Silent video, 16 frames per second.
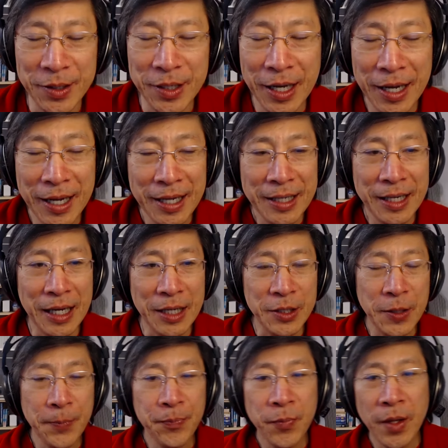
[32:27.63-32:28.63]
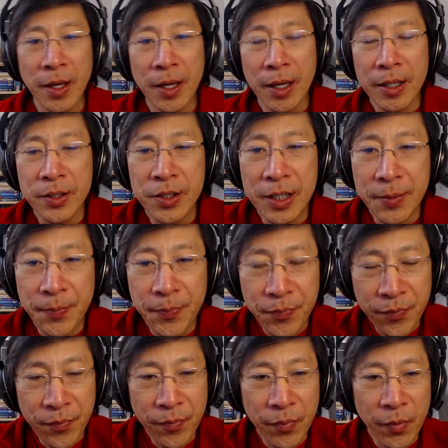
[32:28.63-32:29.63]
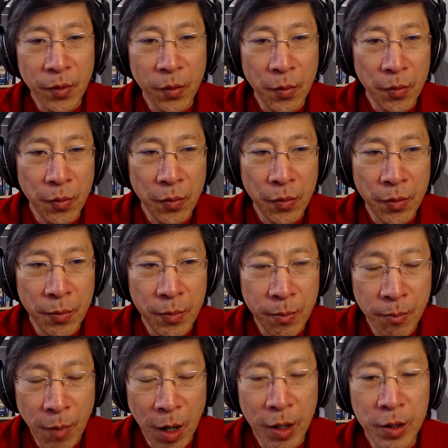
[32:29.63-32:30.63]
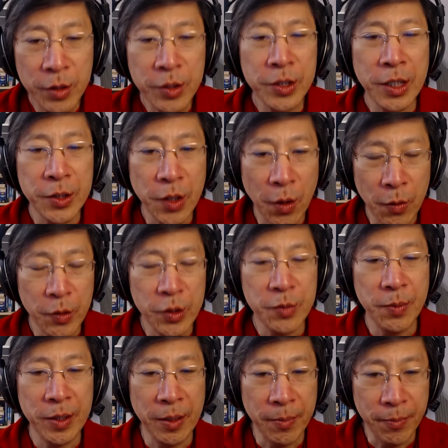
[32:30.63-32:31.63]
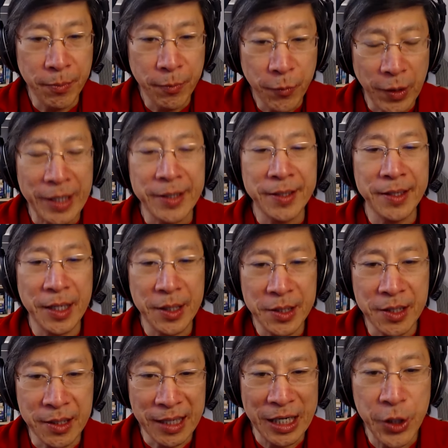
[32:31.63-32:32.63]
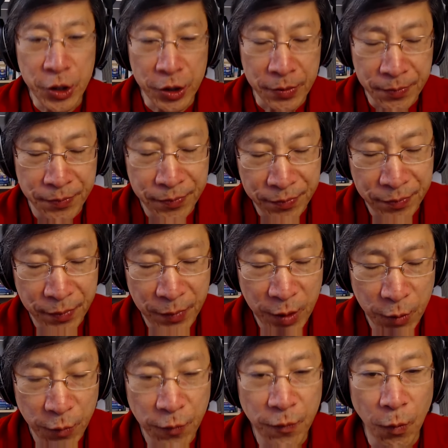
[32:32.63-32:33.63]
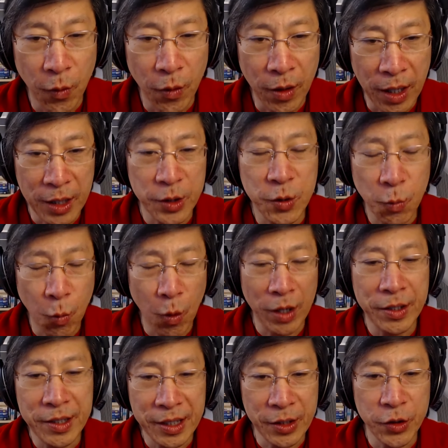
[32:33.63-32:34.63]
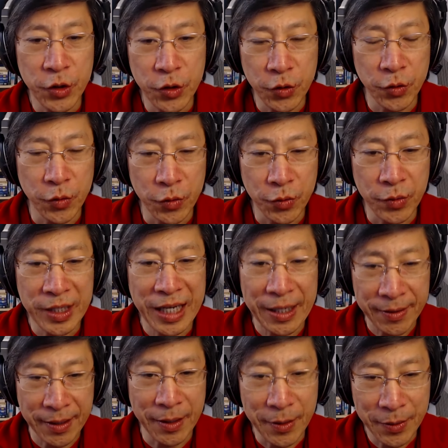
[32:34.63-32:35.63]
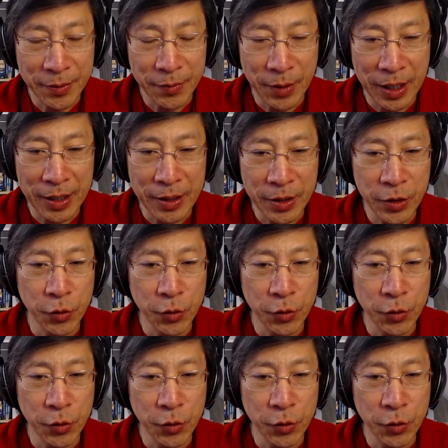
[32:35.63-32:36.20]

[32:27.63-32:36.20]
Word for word: Funny. Yes. See, Mars has always been a great destination for us wanting to get there, right?